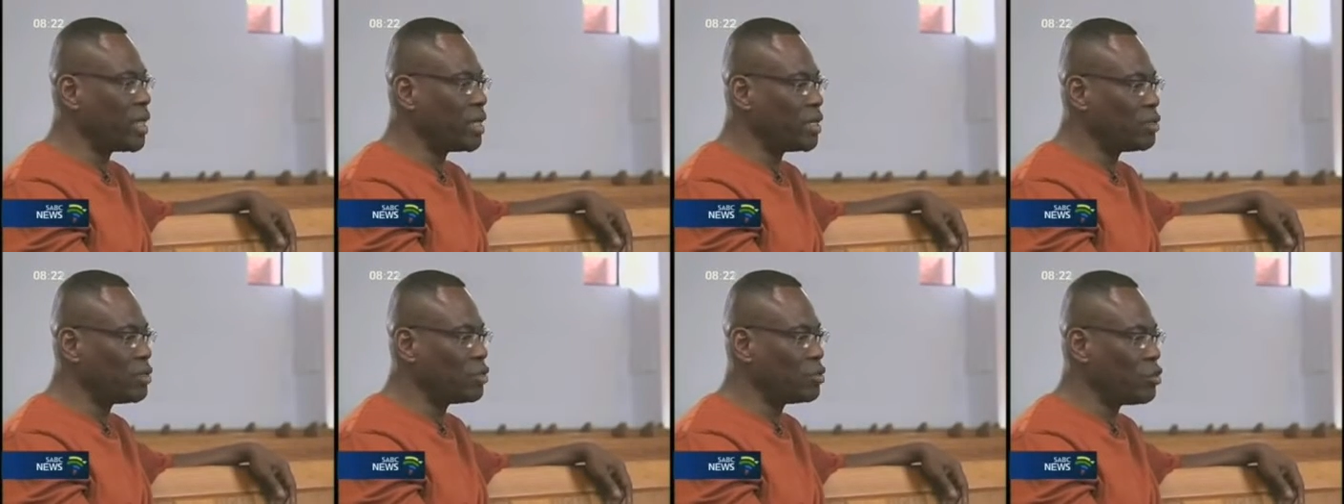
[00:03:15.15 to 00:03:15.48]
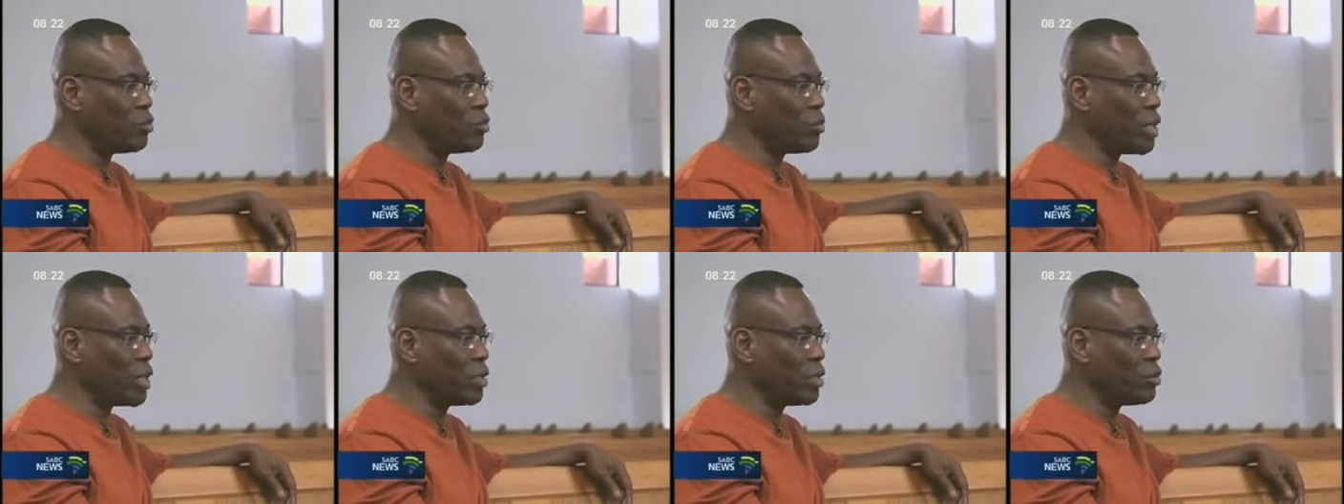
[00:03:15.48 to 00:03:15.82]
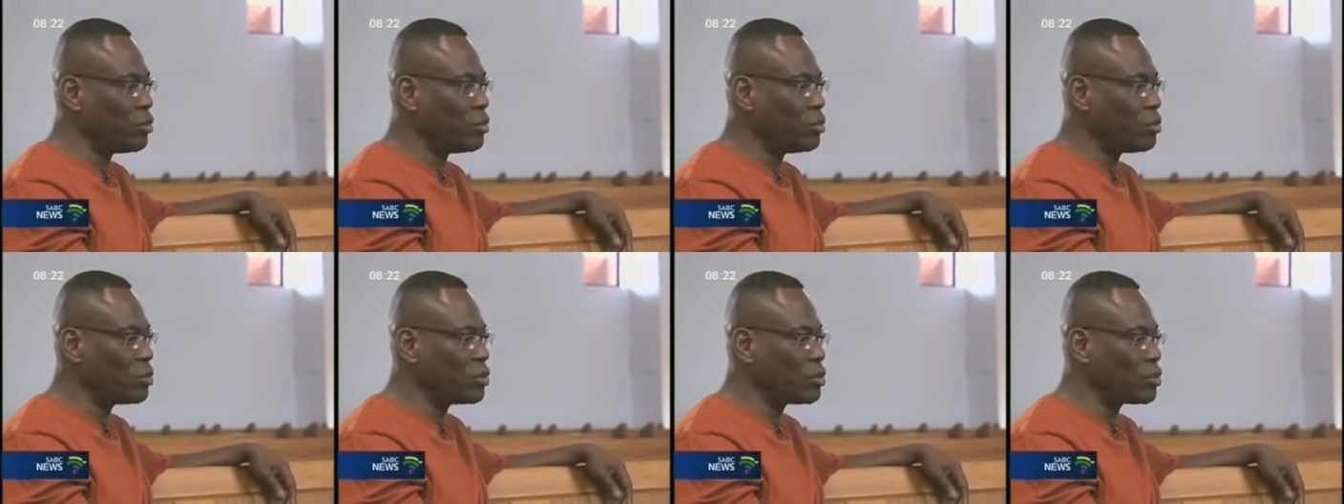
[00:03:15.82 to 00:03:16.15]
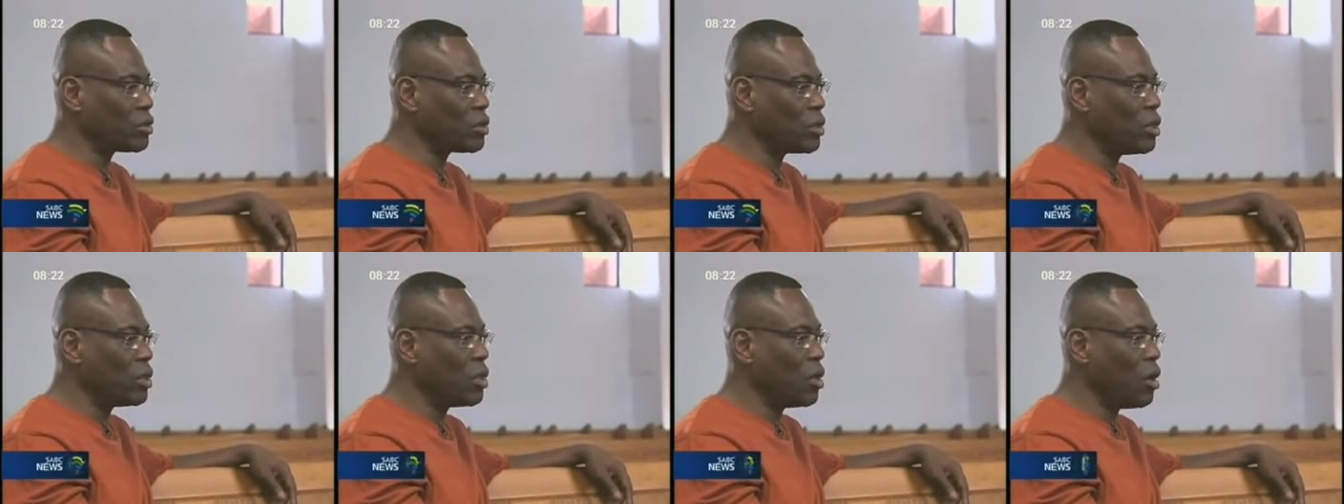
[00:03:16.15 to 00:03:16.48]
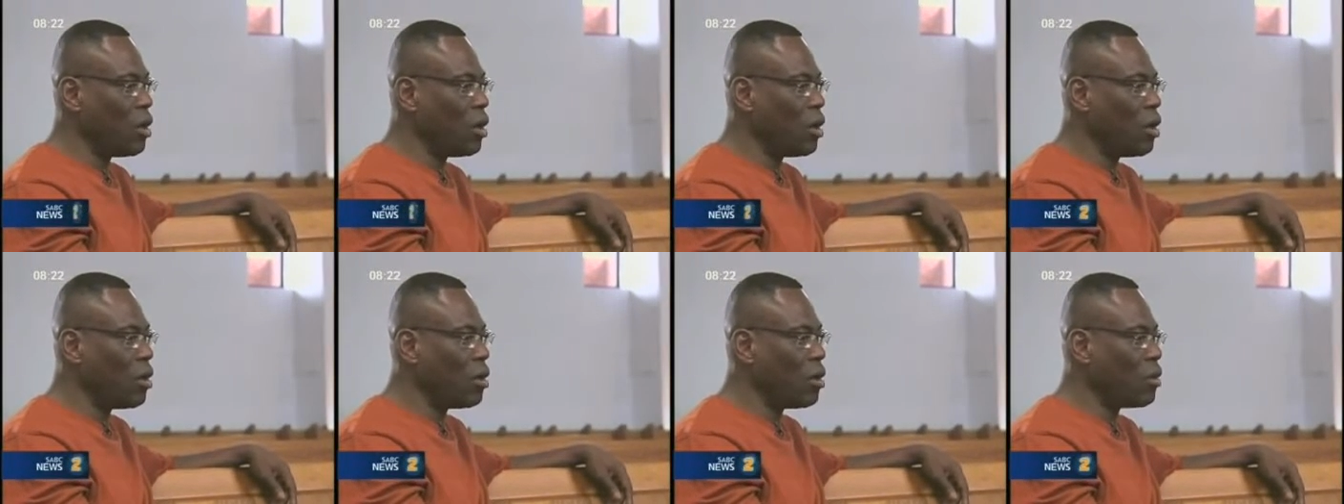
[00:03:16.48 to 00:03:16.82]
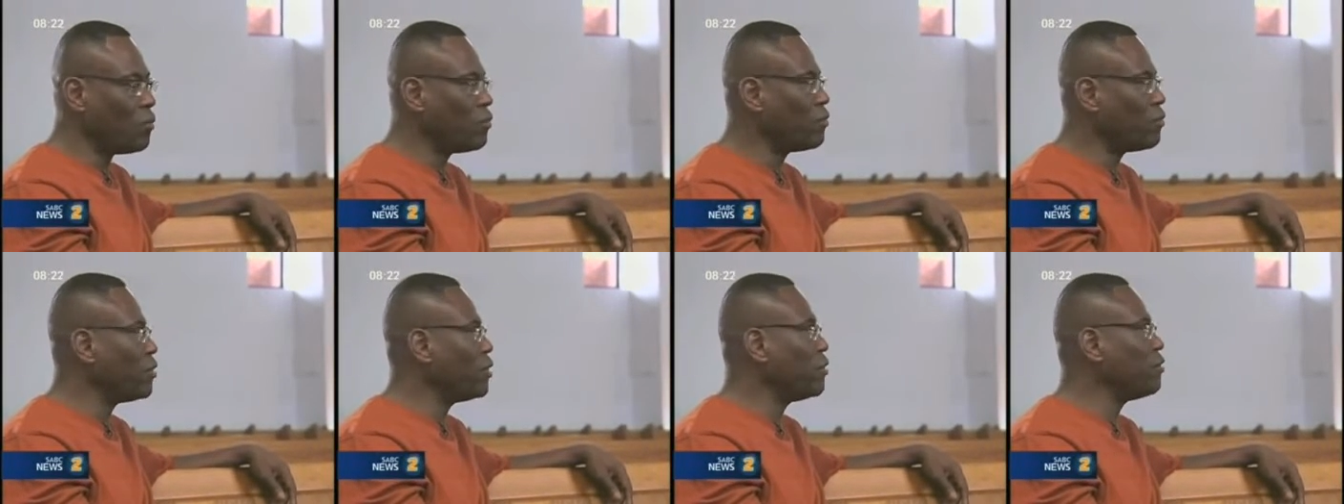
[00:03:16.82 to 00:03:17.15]
managed to make use
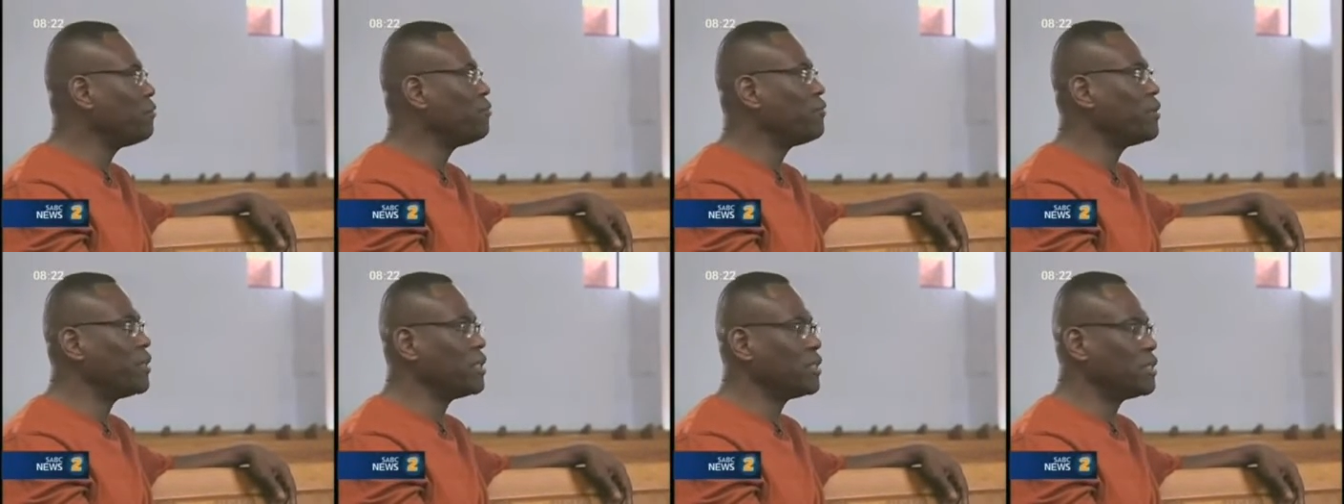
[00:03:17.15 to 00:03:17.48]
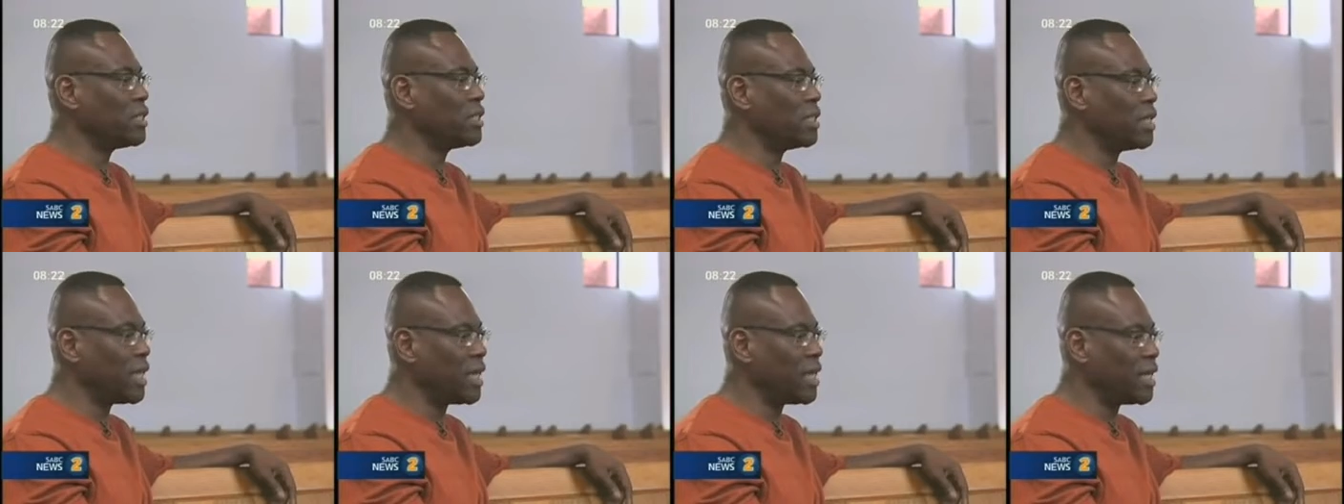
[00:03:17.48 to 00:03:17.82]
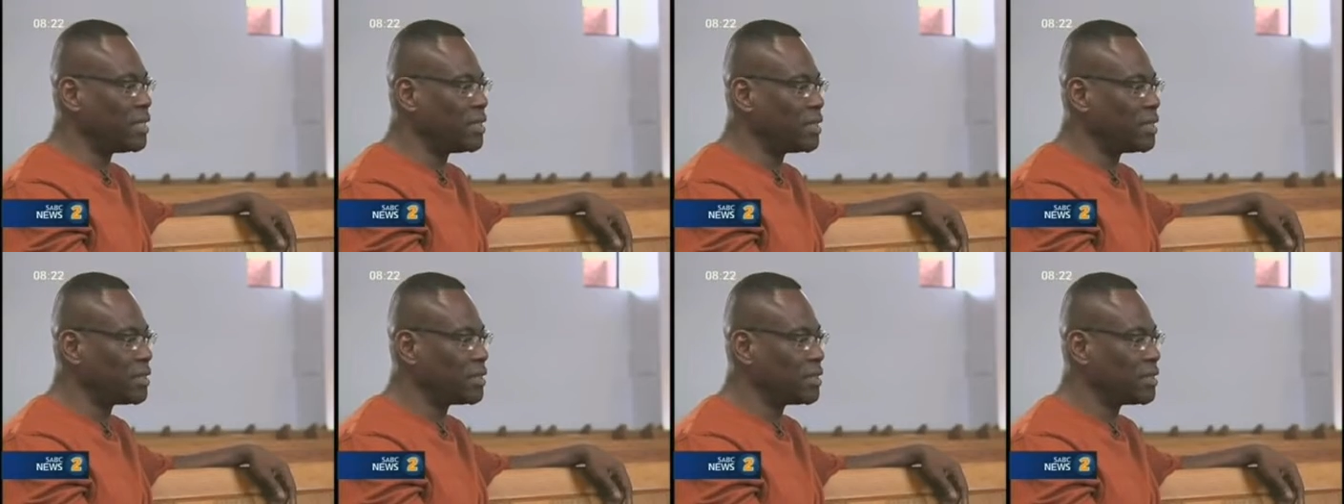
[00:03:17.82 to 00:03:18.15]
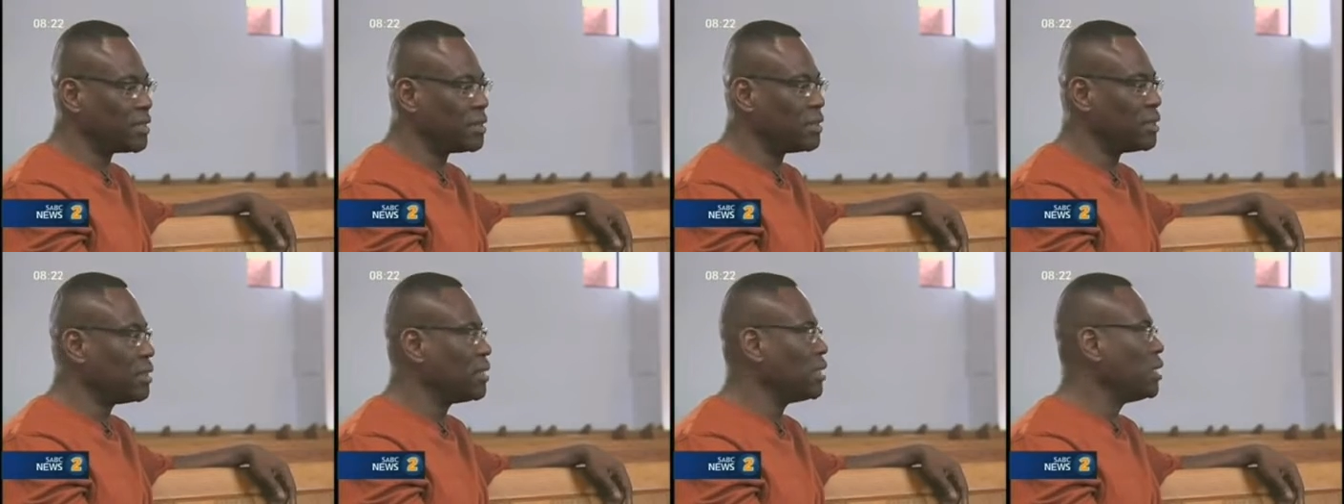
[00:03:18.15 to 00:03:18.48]
of filtered light.